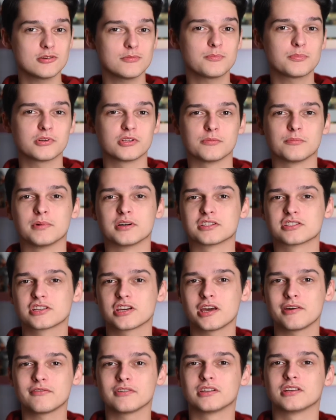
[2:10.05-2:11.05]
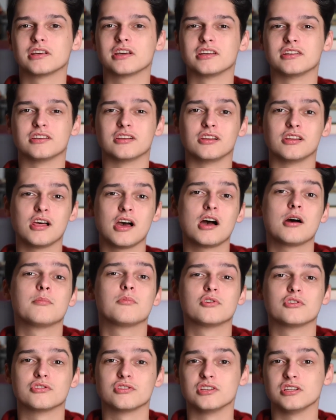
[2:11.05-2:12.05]
simple, but having an
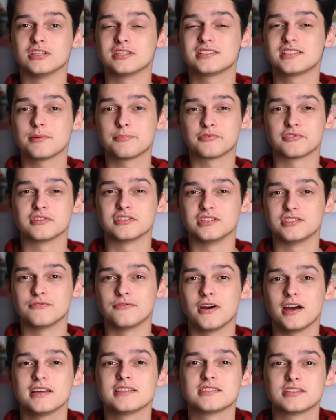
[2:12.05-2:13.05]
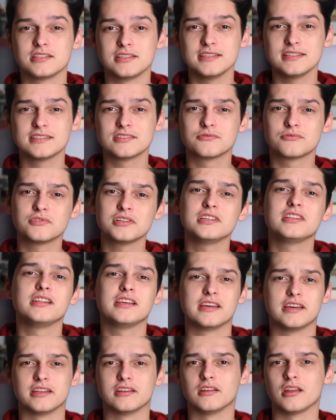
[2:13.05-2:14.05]
alarm on the separate device is
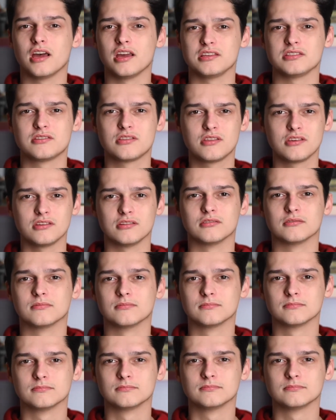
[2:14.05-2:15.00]
really a nice thing.